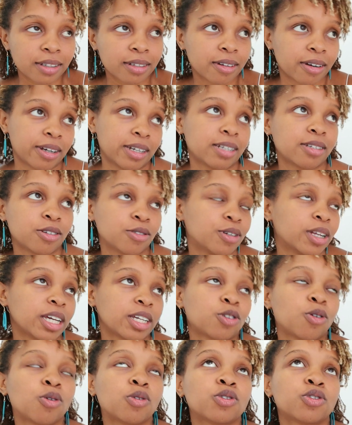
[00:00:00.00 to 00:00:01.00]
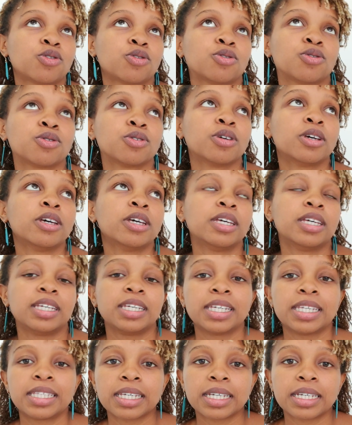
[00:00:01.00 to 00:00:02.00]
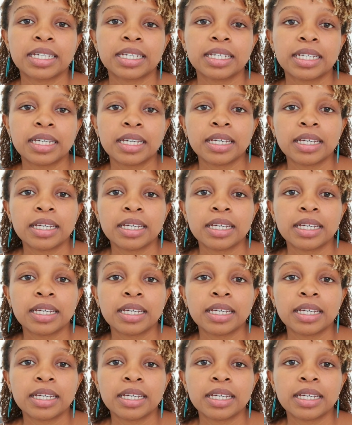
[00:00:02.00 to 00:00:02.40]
right, you're like told to either